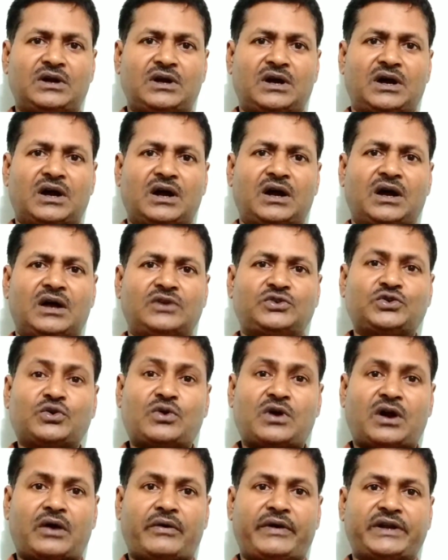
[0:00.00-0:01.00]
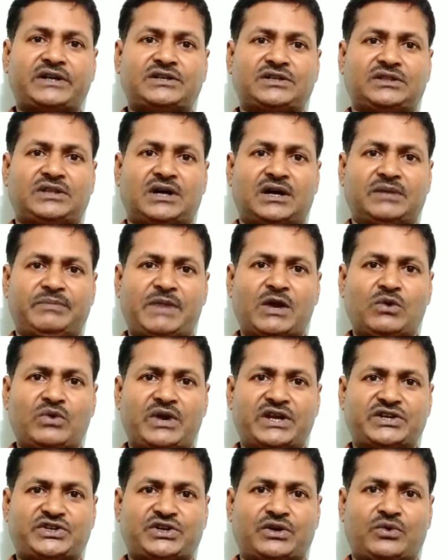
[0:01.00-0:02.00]
to correct the
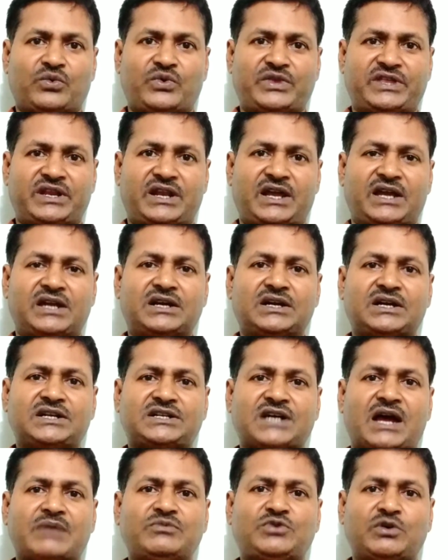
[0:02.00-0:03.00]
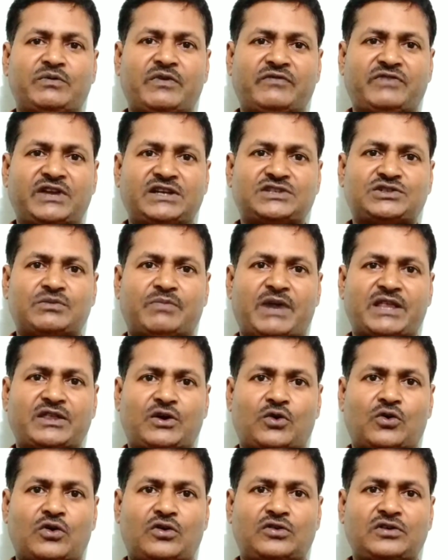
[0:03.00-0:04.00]
valuation within a time to be fixed by the
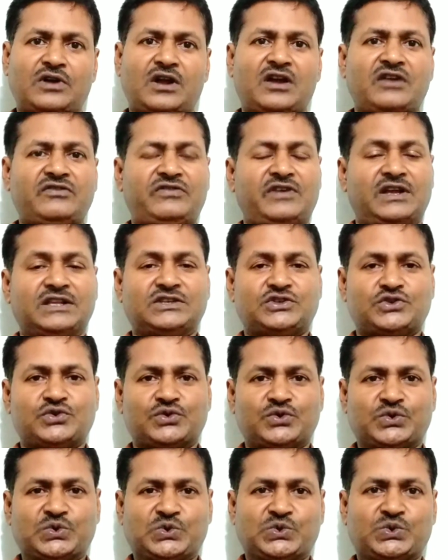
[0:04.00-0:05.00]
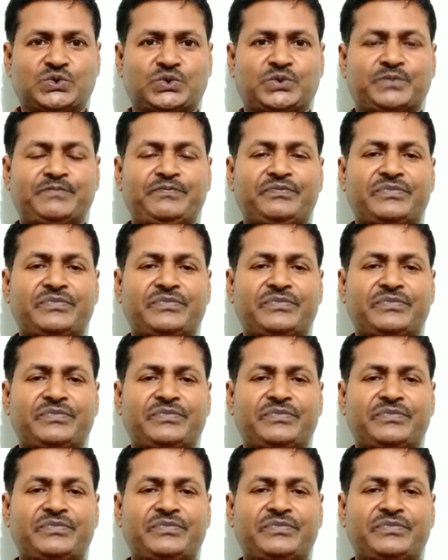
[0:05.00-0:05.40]
court, fails to do so.